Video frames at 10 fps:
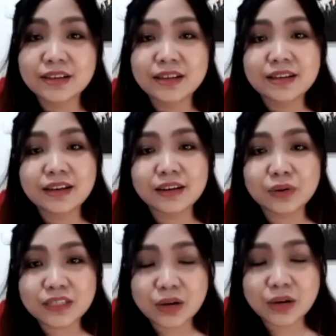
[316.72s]

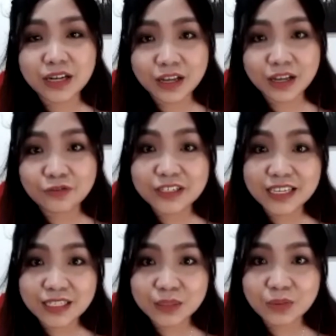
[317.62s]
nag-close down na rin for
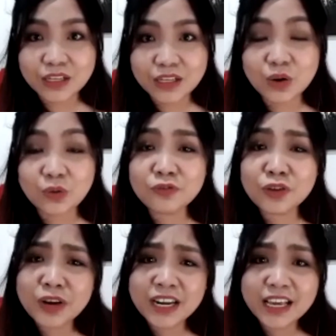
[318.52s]
6 months. So we've
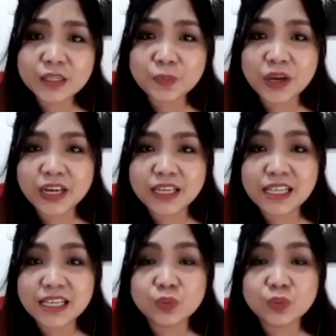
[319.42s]
already experienced this.